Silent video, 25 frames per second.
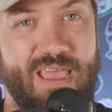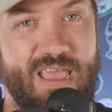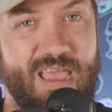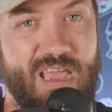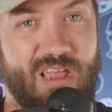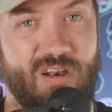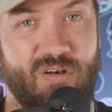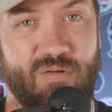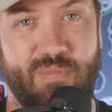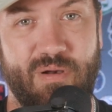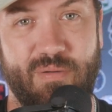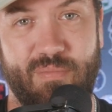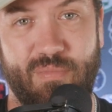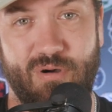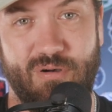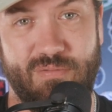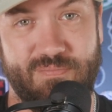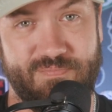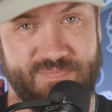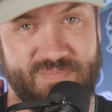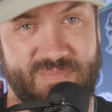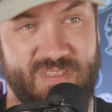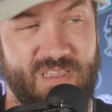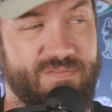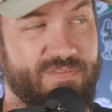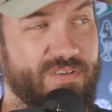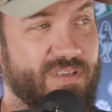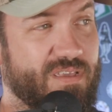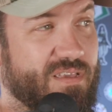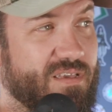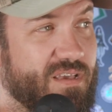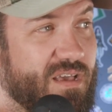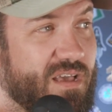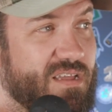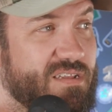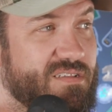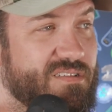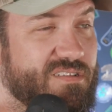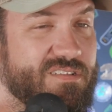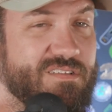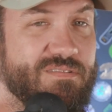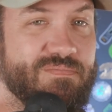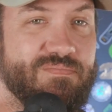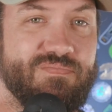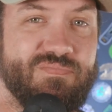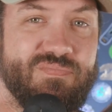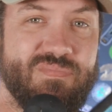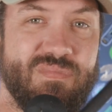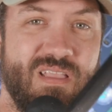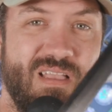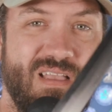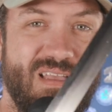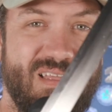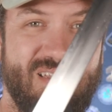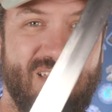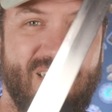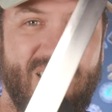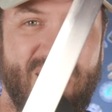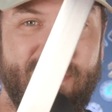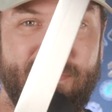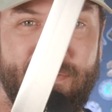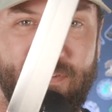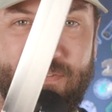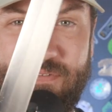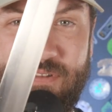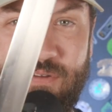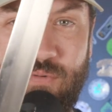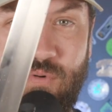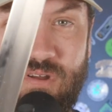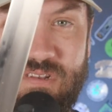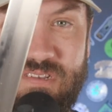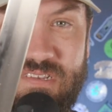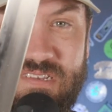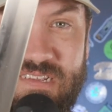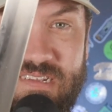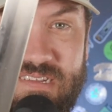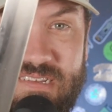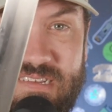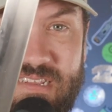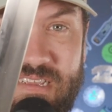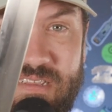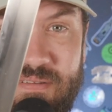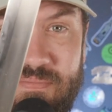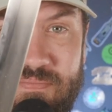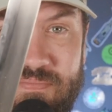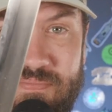And remember, if it cuts, like fifty-one sixty,